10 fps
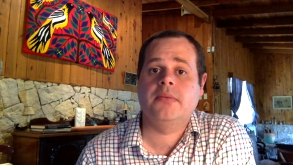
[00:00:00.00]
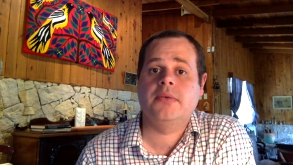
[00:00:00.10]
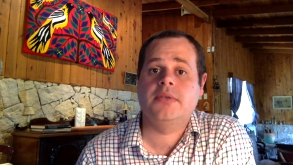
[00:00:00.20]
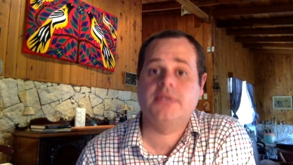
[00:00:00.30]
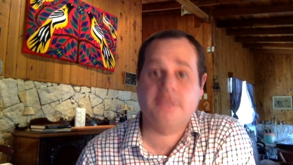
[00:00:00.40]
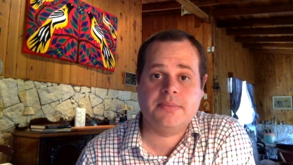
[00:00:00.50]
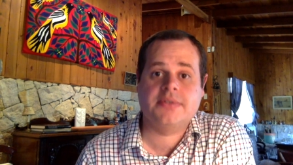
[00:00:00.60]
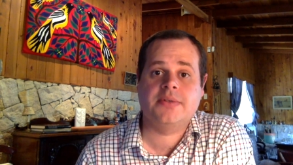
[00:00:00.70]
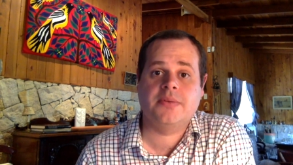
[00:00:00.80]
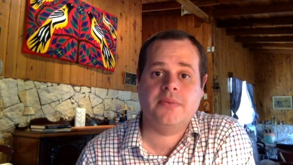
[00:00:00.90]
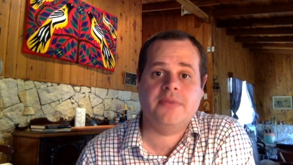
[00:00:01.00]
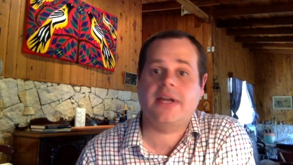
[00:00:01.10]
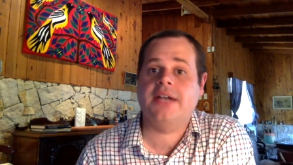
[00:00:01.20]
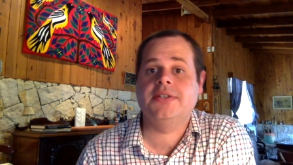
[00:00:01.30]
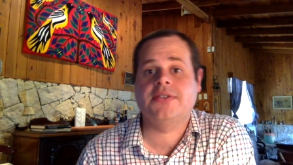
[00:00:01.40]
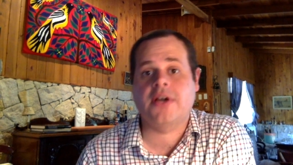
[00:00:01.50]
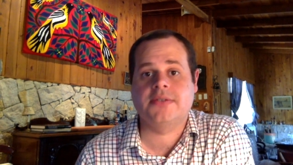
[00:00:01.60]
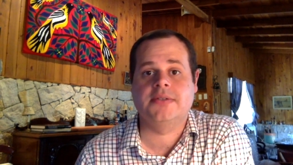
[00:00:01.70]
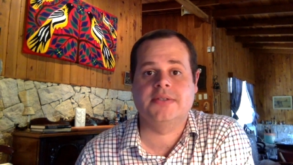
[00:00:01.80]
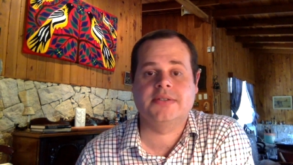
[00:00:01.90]
ships, with flying
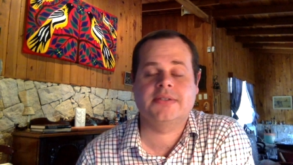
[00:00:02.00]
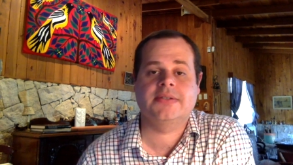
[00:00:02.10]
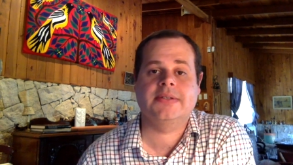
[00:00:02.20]
saucers,